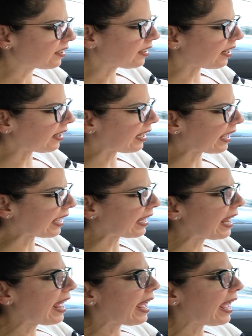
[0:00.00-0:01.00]
Yeah, I like it.
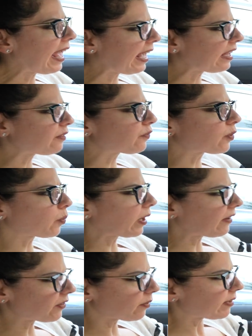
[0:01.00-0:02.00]
And for
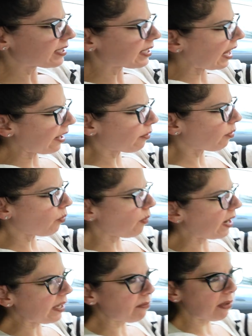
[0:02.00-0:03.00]
whatever reason, I don't know
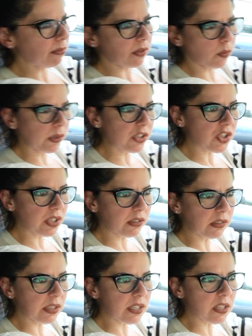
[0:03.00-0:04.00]
why, maybe the
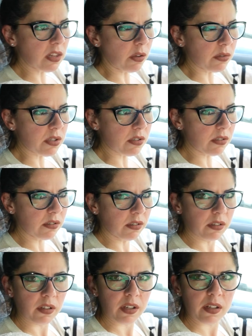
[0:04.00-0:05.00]
windshield is closer
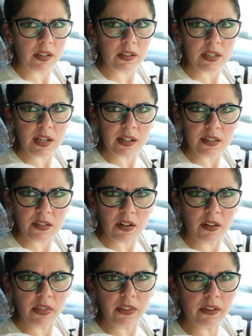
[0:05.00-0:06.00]
to us
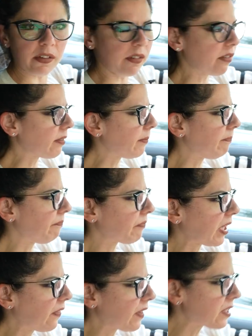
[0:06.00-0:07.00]
in
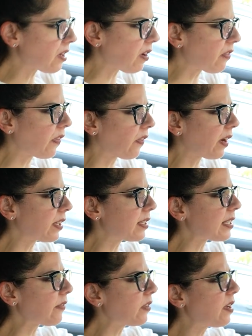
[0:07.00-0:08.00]
this car than the
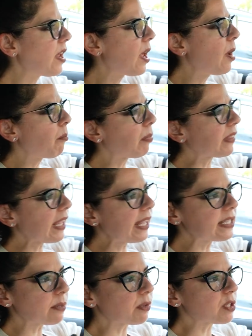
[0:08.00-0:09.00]
Id.7, but the
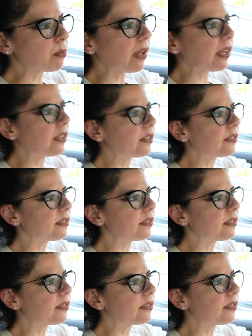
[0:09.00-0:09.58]
heads-up display.